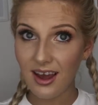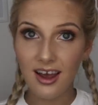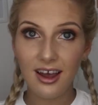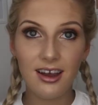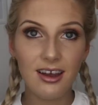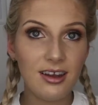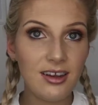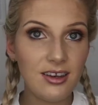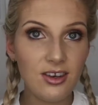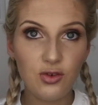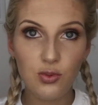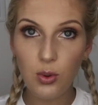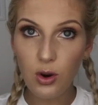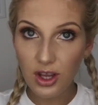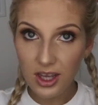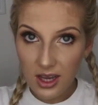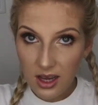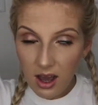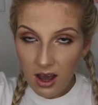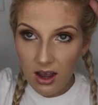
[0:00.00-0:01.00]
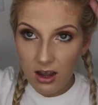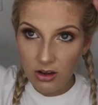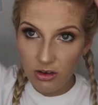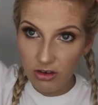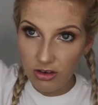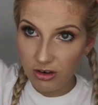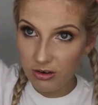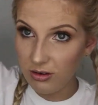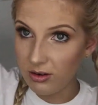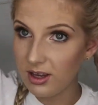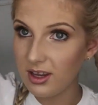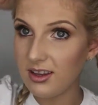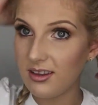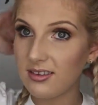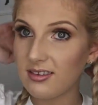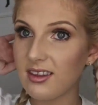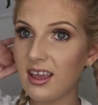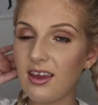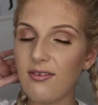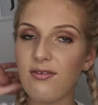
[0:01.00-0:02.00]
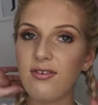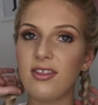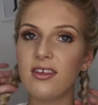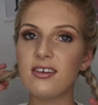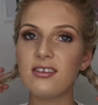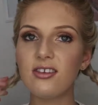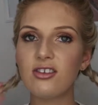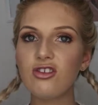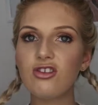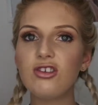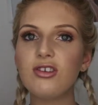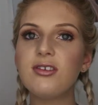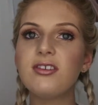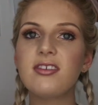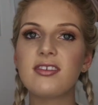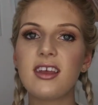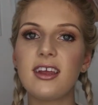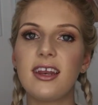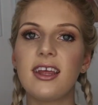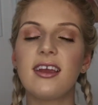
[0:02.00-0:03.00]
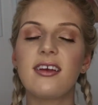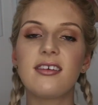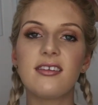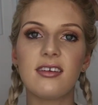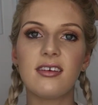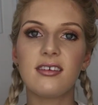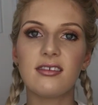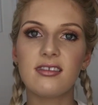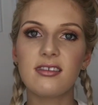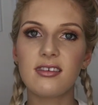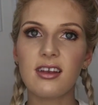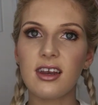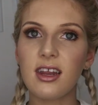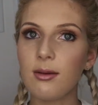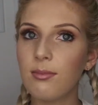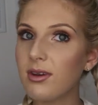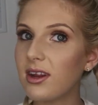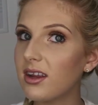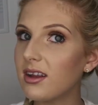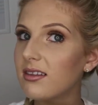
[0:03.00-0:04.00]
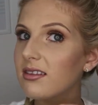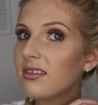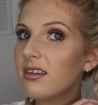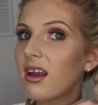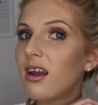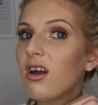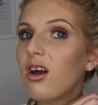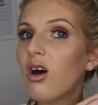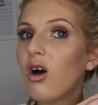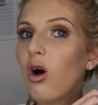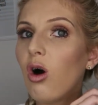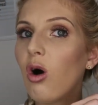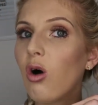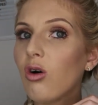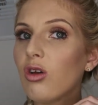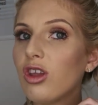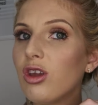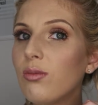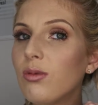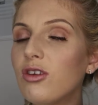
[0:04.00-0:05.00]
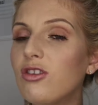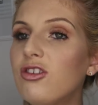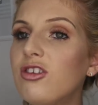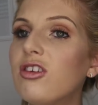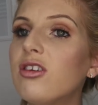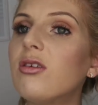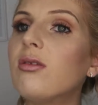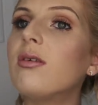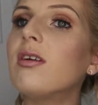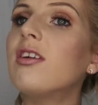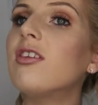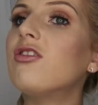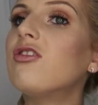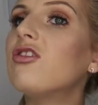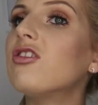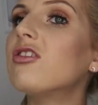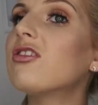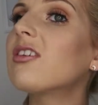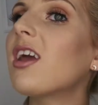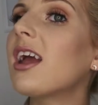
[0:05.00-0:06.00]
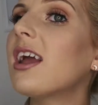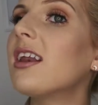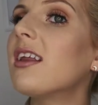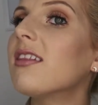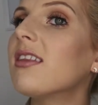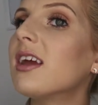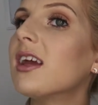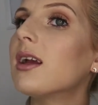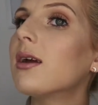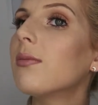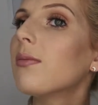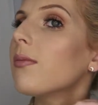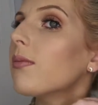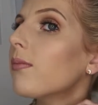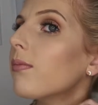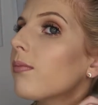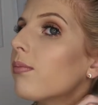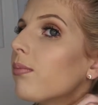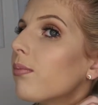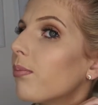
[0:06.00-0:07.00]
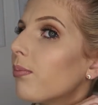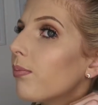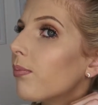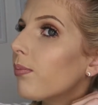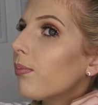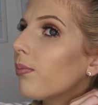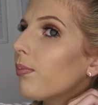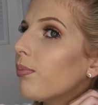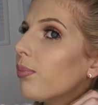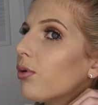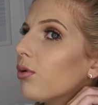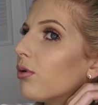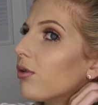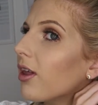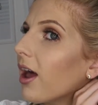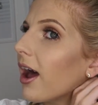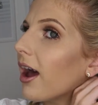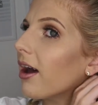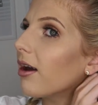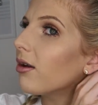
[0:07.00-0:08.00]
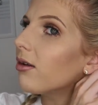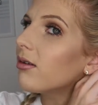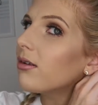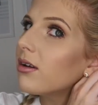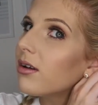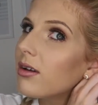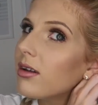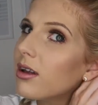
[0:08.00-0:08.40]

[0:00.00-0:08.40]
And what you can do is, if this is too skinny, because it is skinny braids, all you would do is just kind of like pull it out